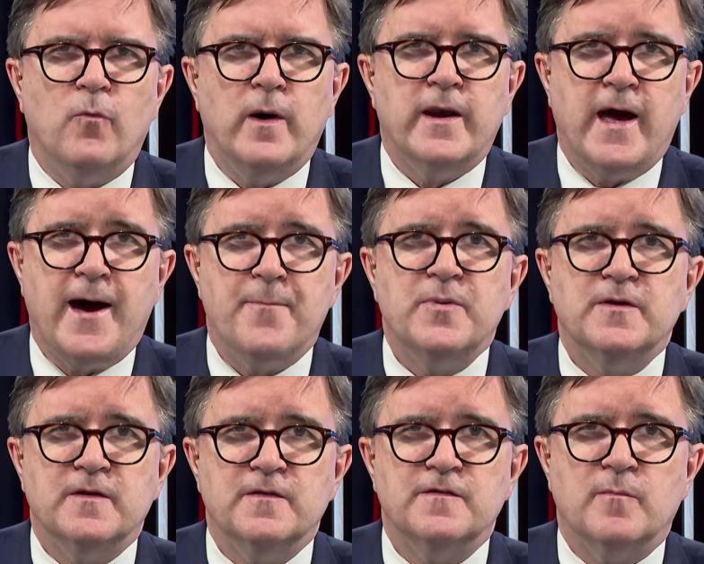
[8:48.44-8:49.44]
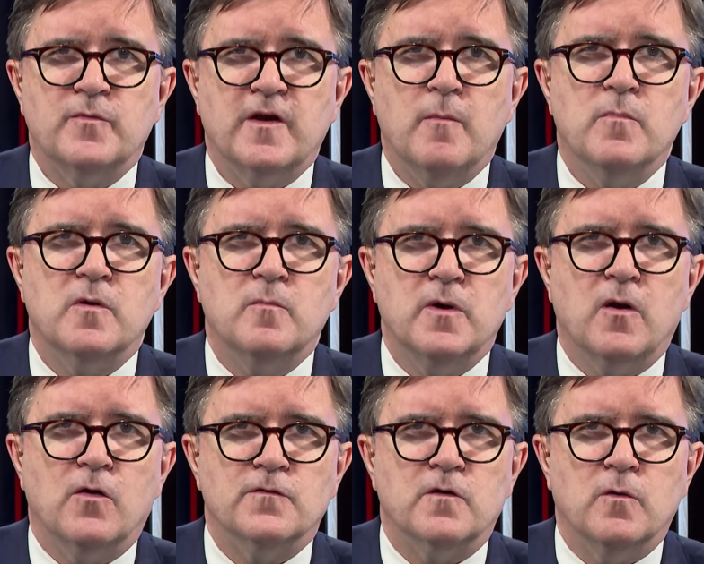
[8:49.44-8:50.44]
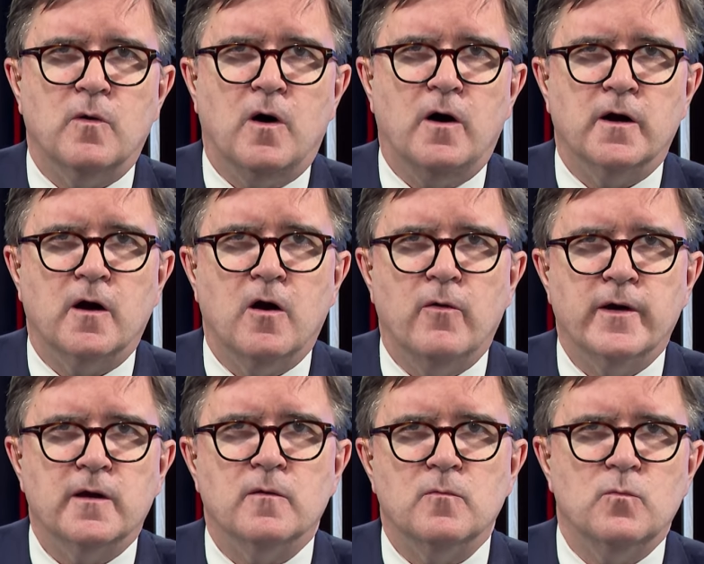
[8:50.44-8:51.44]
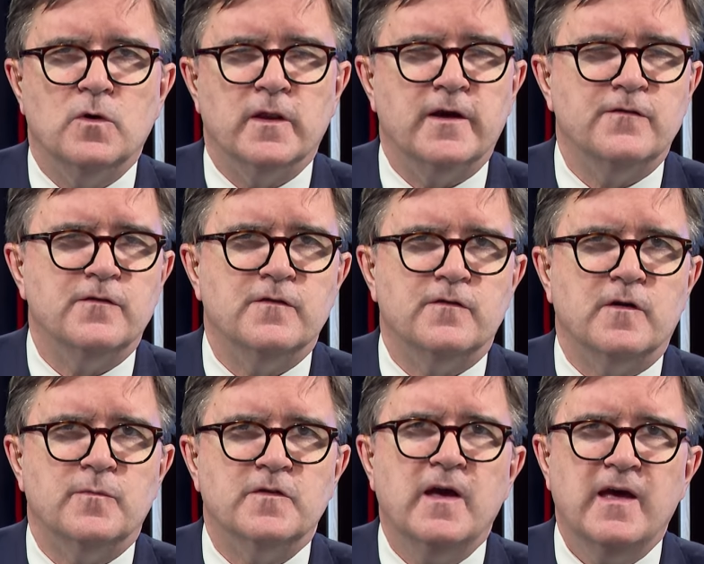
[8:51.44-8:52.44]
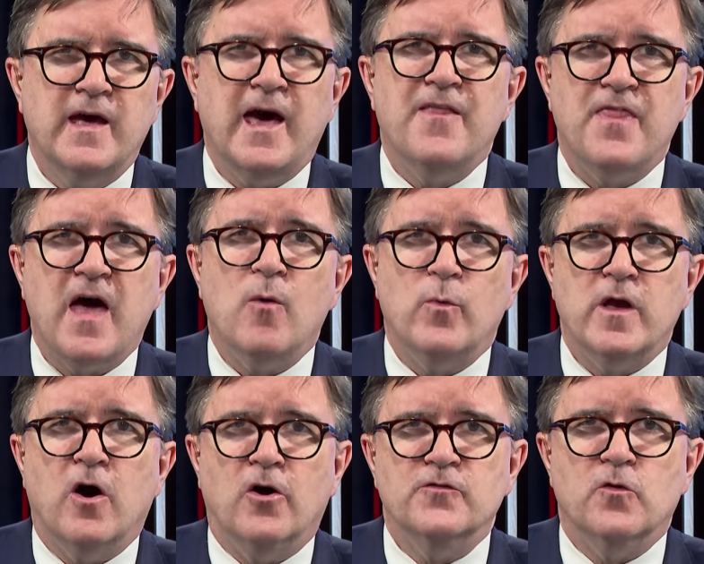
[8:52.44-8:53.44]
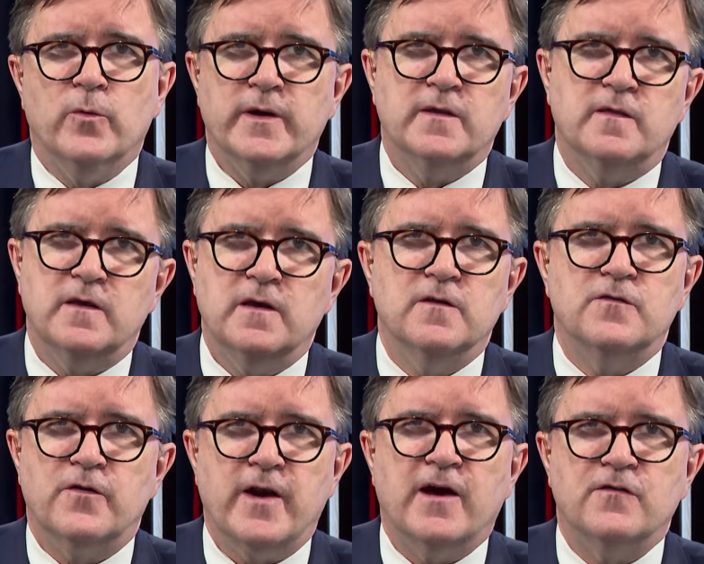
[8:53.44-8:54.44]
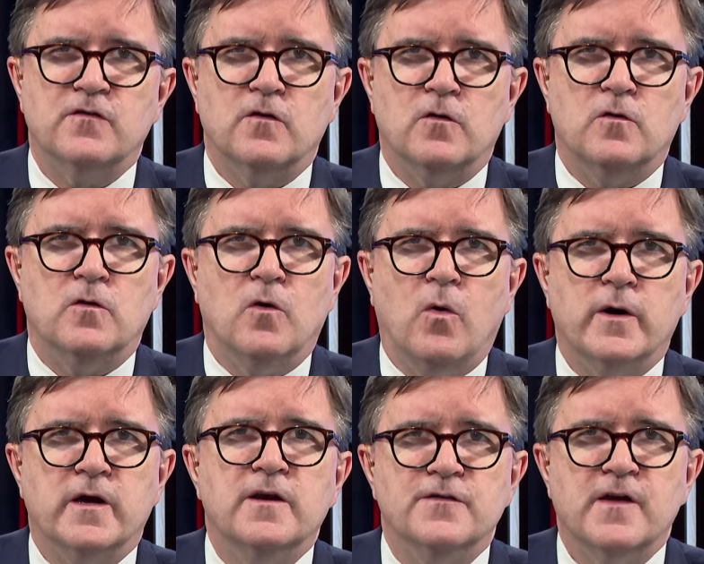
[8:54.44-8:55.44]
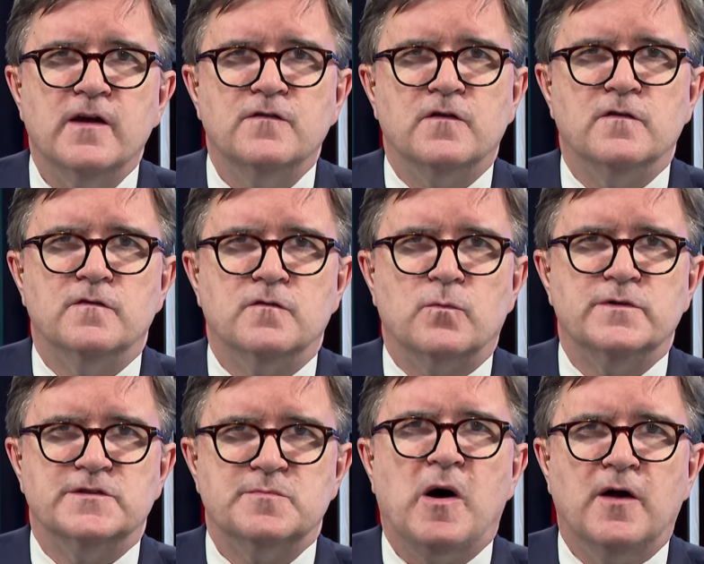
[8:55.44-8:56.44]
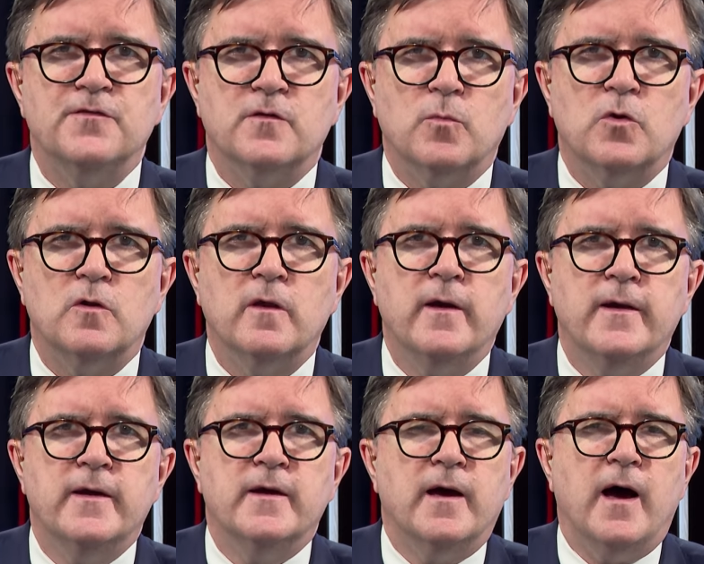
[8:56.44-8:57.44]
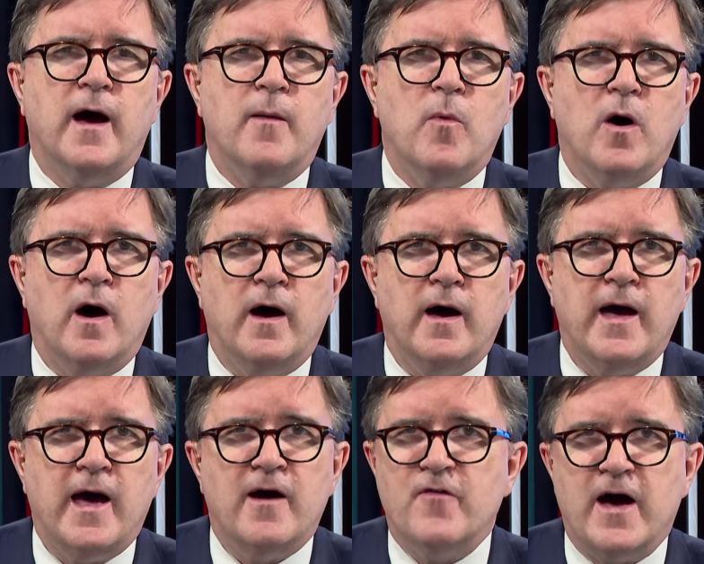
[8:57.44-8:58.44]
what happened in September, but also ongoing relationships, and that we are doing. The international organizations responsible have